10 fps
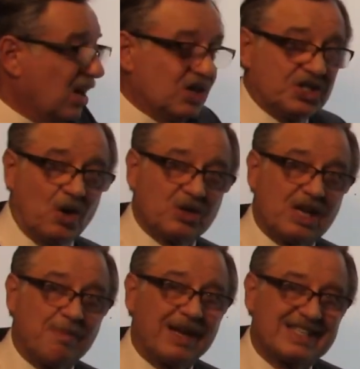shows
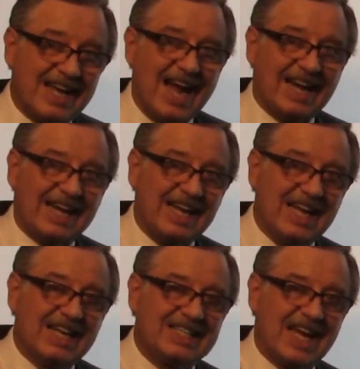up exactly
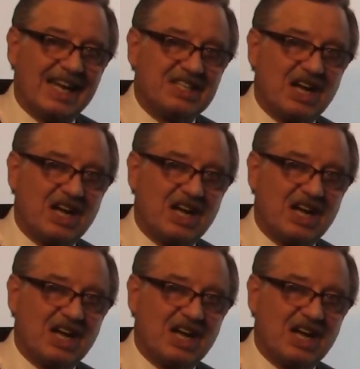10